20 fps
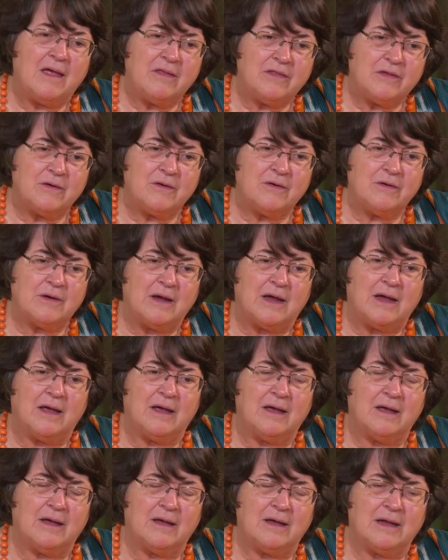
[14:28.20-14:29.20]
other
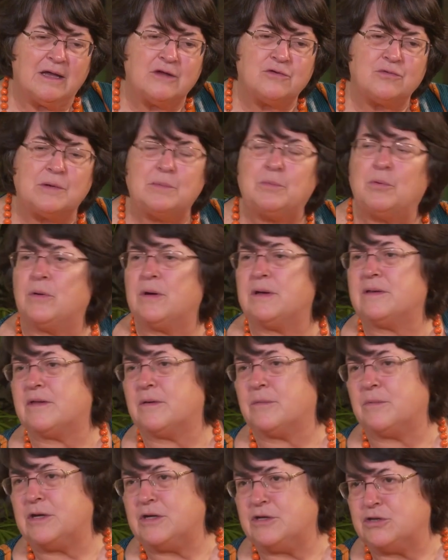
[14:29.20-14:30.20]
entry point
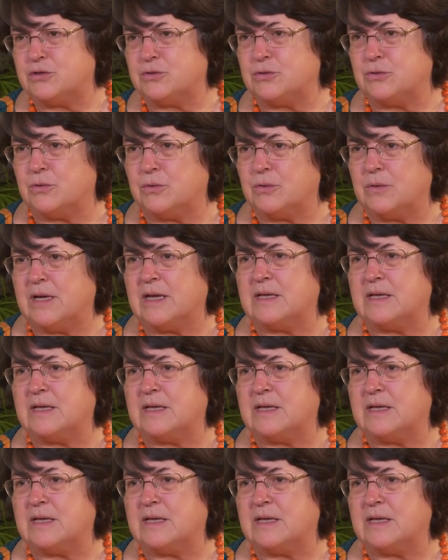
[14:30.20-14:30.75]
that we do